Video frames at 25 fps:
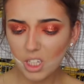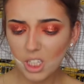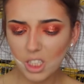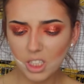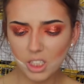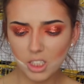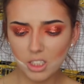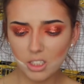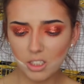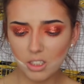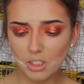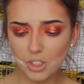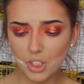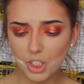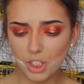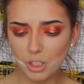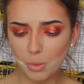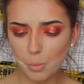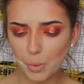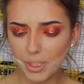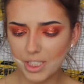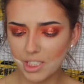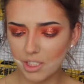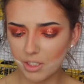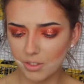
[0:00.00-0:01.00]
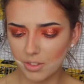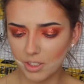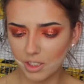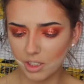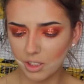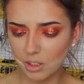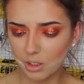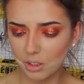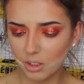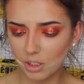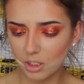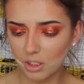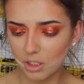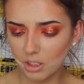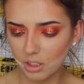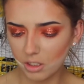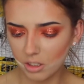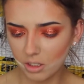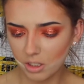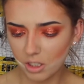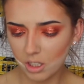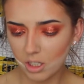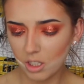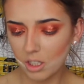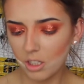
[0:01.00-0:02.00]
this is just a Winsor &
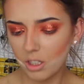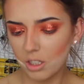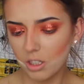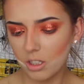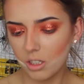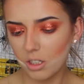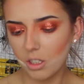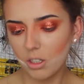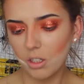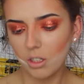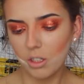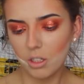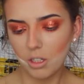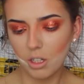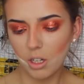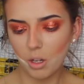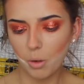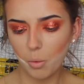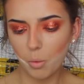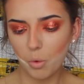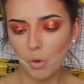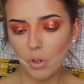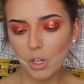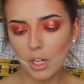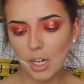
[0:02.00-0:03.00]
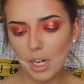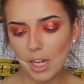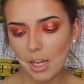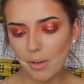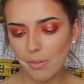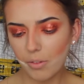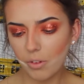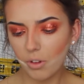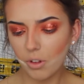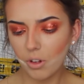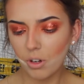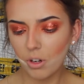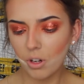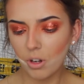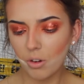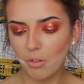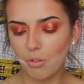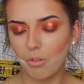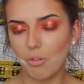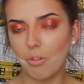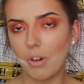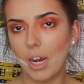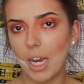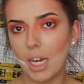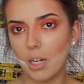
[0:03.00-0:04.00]
Newton 111
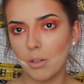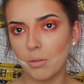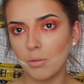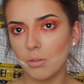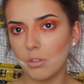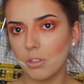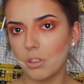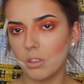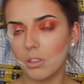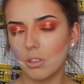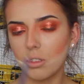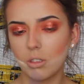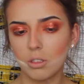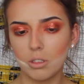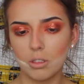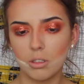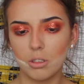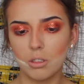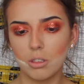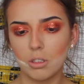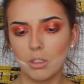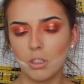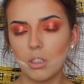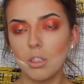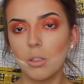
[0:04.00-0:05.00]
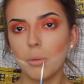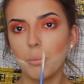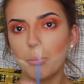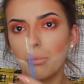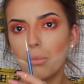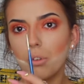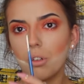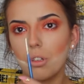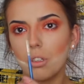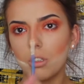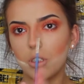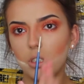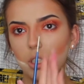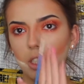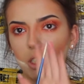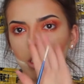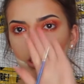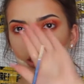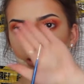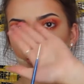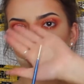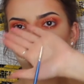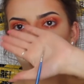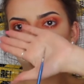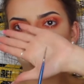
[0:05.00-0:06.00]
round brush and
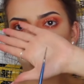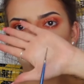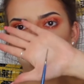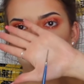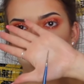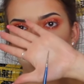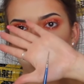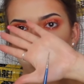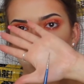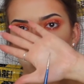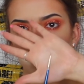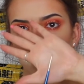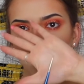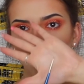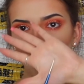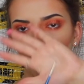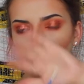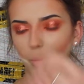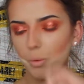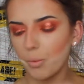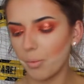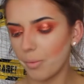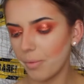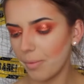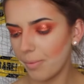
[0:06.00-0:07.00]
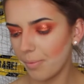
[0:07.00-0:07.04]
it's so small.